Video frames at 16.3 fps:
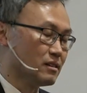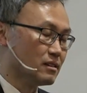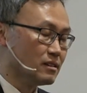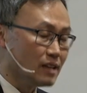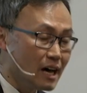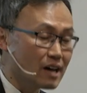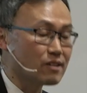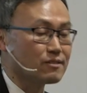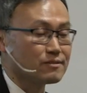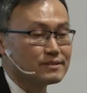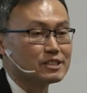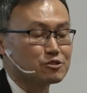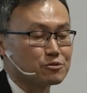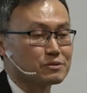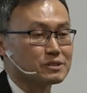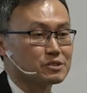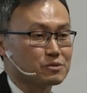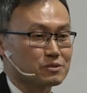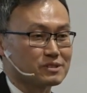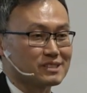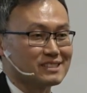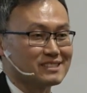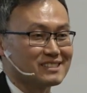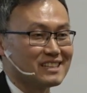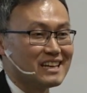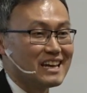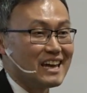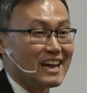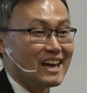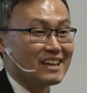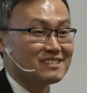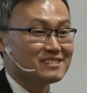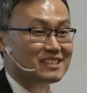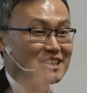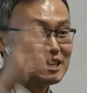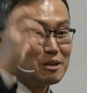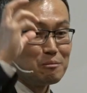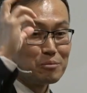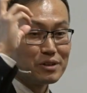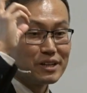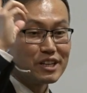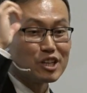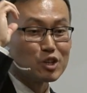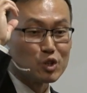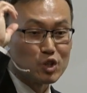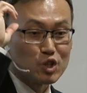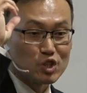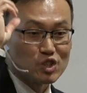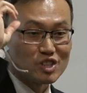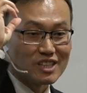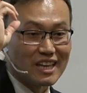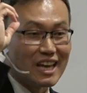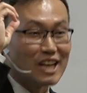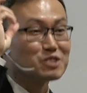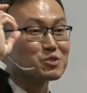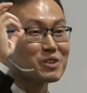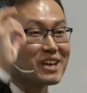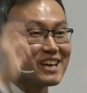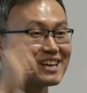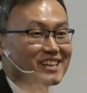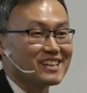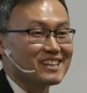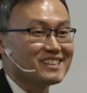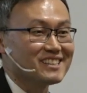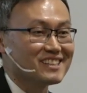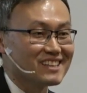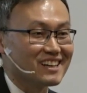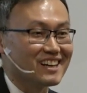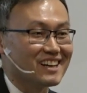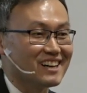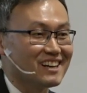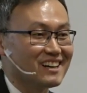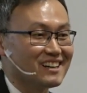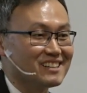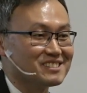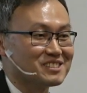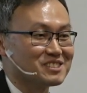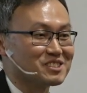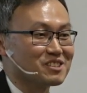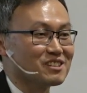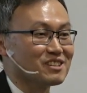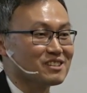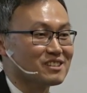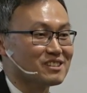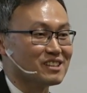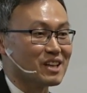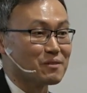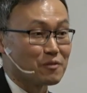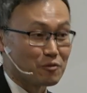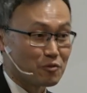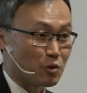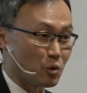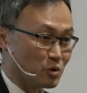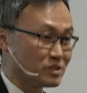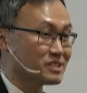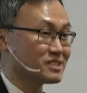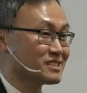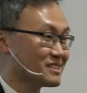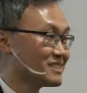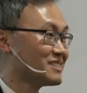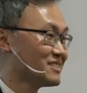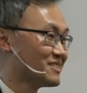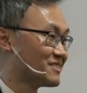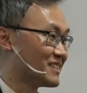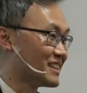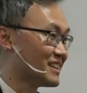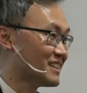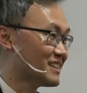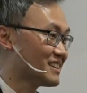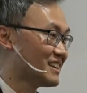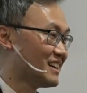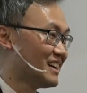a lot of natural resources, and pretty good educated, uh, just a labor force, right?